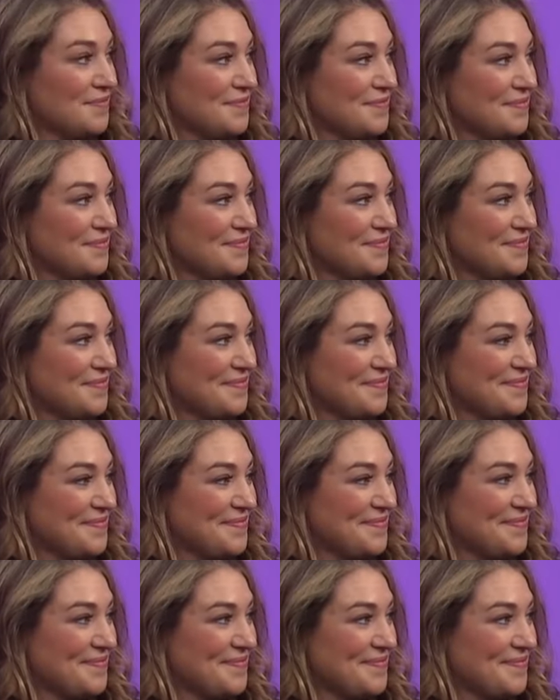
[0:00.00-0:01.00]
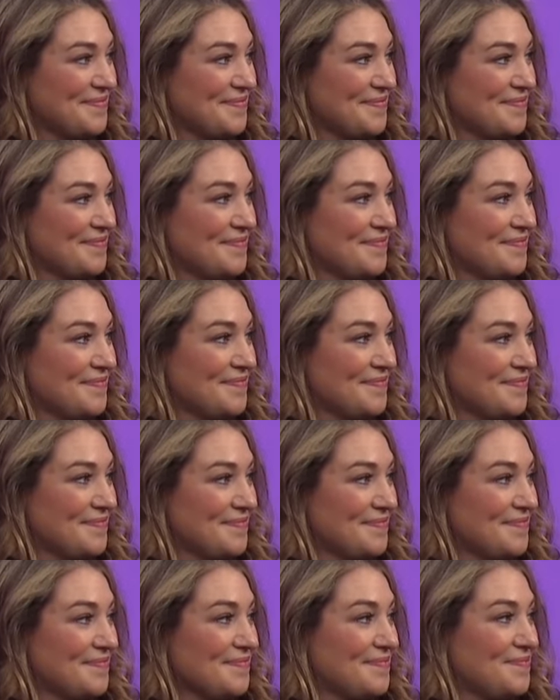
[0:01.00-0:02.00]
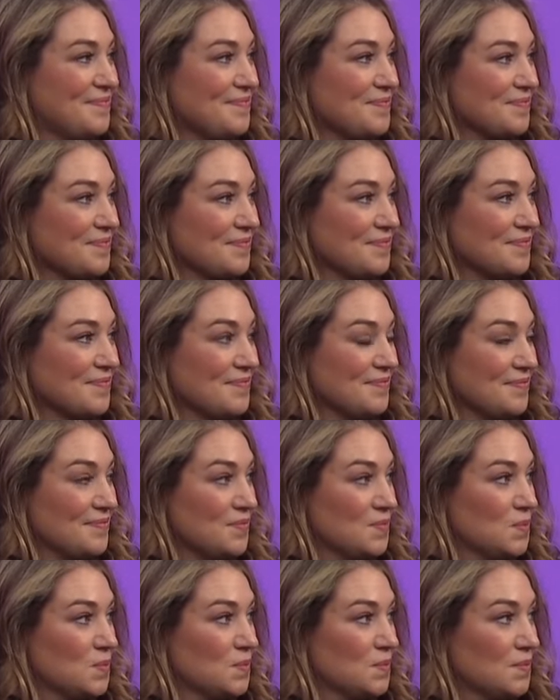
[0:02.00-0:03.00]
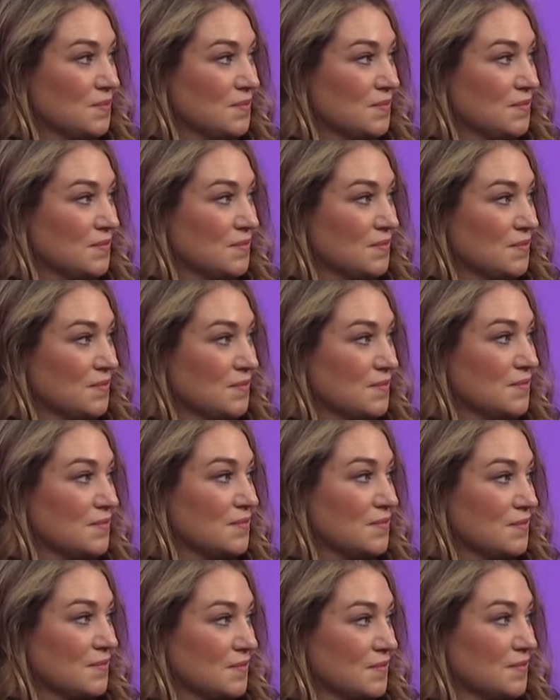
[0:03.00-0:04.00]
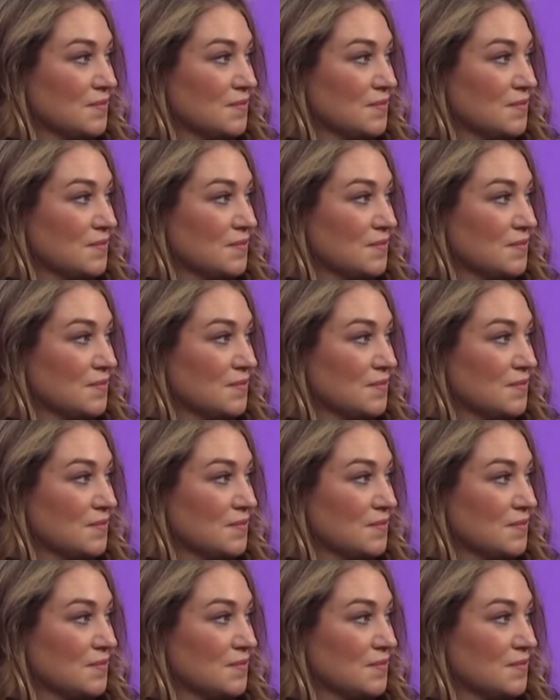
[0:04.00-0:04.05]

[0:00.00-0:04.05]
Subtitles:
The person shown says nothing.